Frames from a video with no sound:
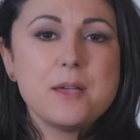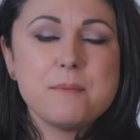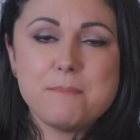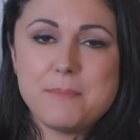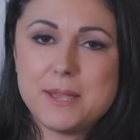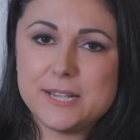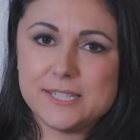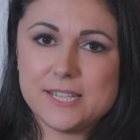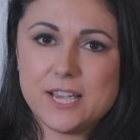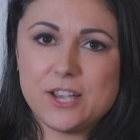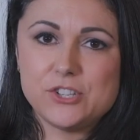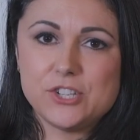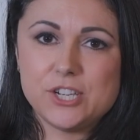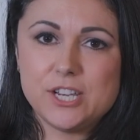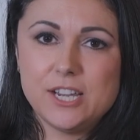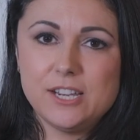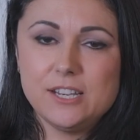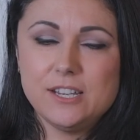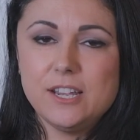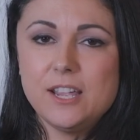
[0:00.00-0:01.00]
massage it
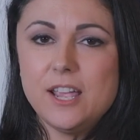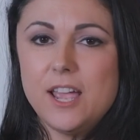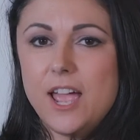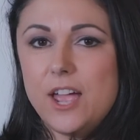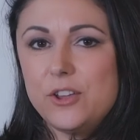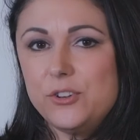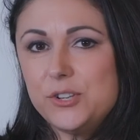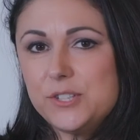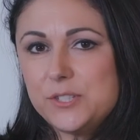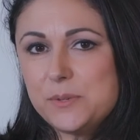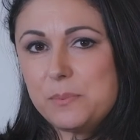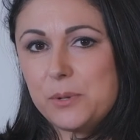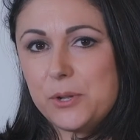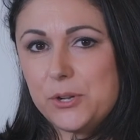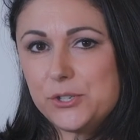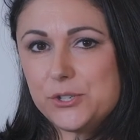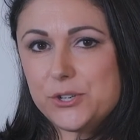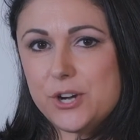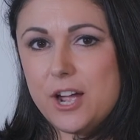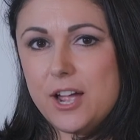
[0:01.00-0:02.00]
in and use a
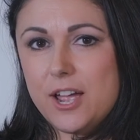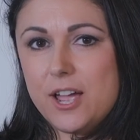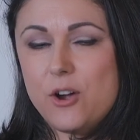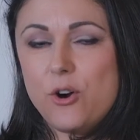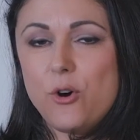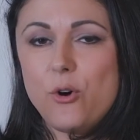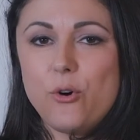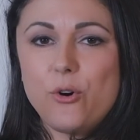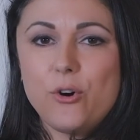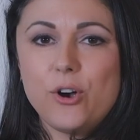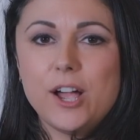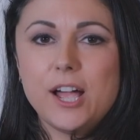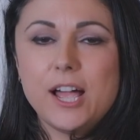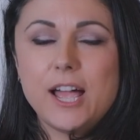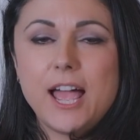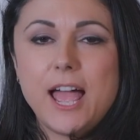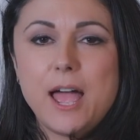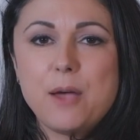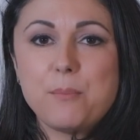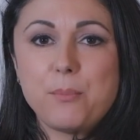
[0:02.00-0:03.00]
blow dryer or
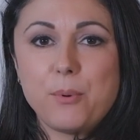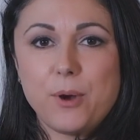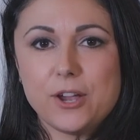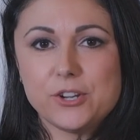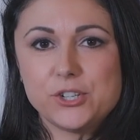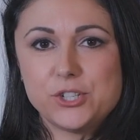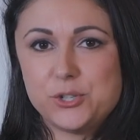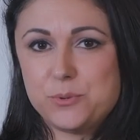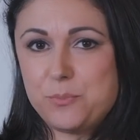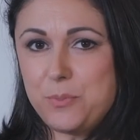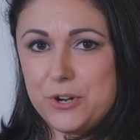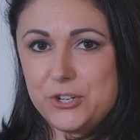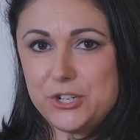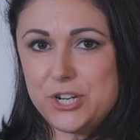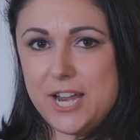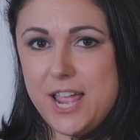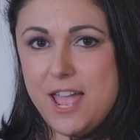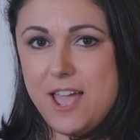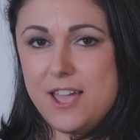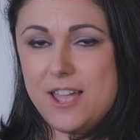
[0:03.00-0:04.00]
a brush to brush
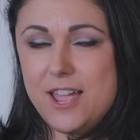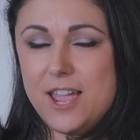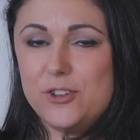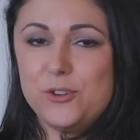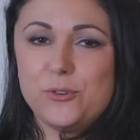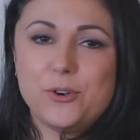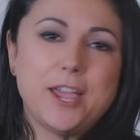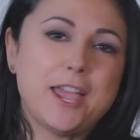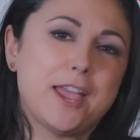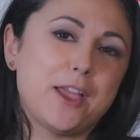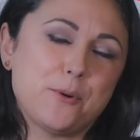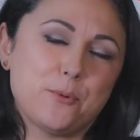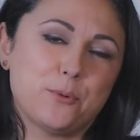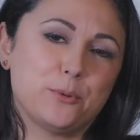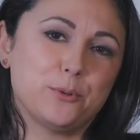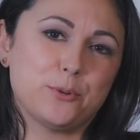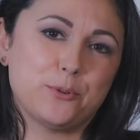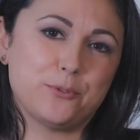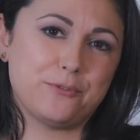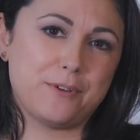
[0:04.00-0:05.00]
it out, and your hair
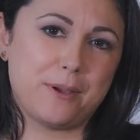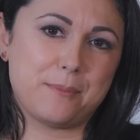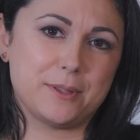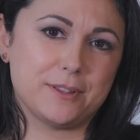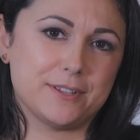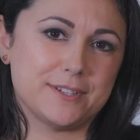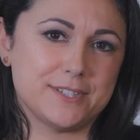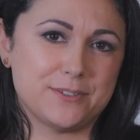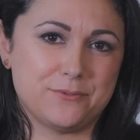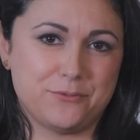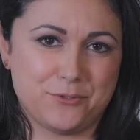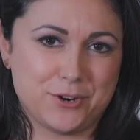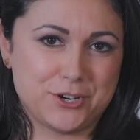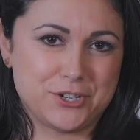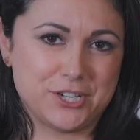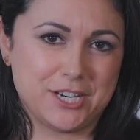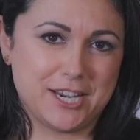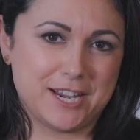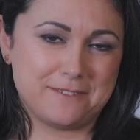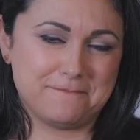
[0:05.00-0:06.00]
will look fabulous and
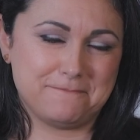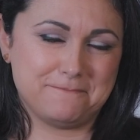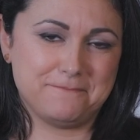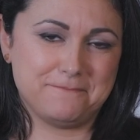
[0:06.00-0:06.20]
fresh again.